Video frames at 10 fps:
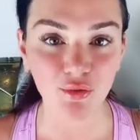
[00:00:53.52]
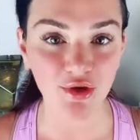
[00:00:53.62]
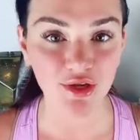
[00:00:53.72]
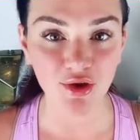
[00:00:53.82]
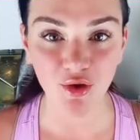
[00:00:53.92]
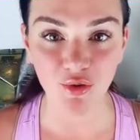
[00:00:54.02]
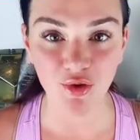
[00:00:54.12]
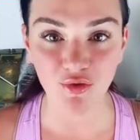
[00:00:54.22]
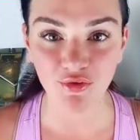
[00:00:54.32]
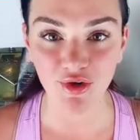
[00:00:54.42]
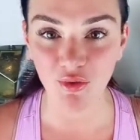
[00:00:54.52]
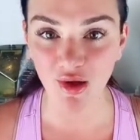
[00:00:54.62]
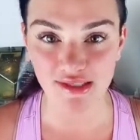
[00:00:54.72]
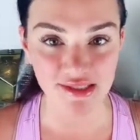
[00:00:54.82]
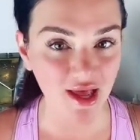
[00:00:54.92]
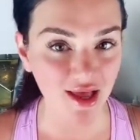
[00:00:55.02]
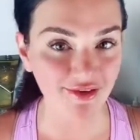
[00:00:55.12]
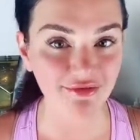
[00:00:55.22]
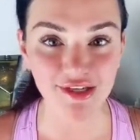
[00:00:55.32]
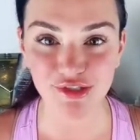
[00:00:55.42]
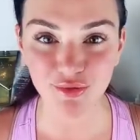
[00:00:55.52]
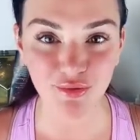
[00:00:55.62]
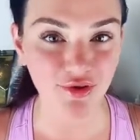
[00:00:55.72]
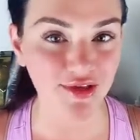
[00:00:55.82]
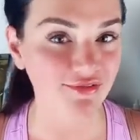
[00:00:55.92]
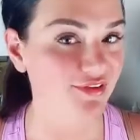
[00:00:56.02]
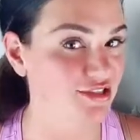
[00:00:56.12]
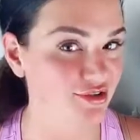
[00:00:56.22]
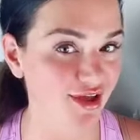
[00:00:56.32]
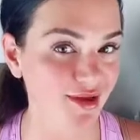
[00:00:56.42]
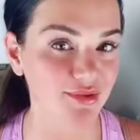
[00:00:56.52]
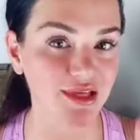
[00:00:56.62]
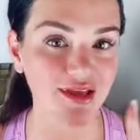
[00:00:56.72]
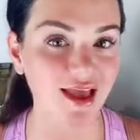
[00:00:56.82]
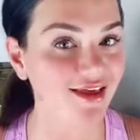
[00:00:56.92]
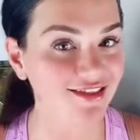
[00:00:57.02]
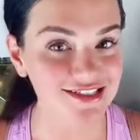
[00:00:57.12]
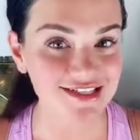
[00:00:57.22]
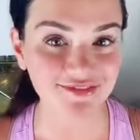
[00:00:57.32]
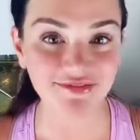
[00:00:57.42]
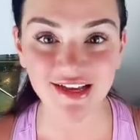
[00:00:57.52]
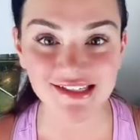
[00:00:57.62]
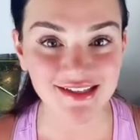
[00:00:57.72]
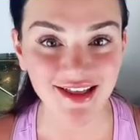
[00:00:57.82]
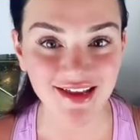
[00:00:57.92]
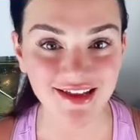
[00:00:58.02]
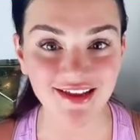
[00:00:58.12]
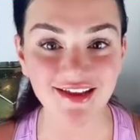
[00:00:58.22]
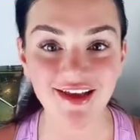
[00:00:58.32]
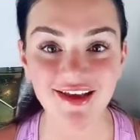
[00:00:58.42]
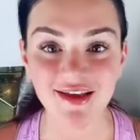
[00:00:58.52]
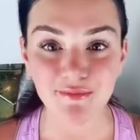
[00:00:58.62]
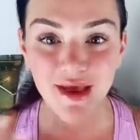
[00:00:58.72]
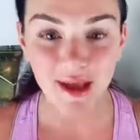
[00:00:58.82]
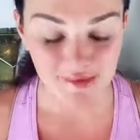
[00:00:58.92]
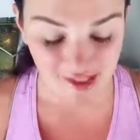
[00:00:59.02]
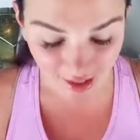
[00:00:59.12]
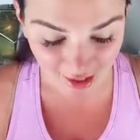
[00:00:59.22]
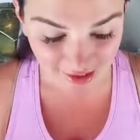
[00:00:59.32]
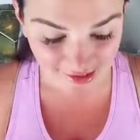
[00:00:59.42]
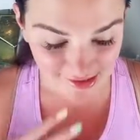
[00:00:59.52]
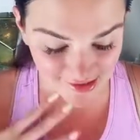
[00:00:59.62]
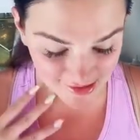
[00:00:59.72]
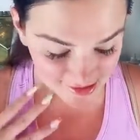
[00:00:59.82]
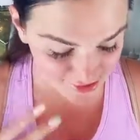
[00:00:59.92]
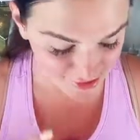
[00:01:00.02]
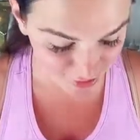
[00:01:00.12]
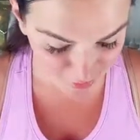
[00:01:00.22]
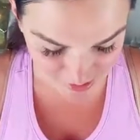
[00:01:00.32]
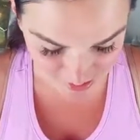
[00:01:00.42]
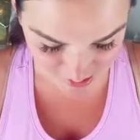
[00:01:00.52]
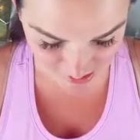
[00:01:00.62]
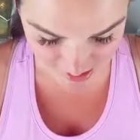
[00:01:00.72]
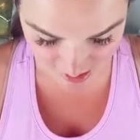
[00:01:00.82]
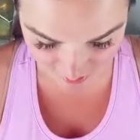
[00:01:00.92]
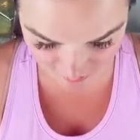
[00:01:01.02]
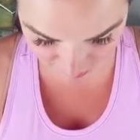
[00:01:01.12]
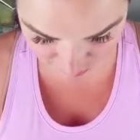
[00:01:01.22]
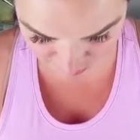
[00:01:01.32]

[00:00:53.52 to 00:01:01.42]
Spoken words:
We're gonna go over gua sha, facial rolling, facial cupping, LED face light, peptides, so much good stuff.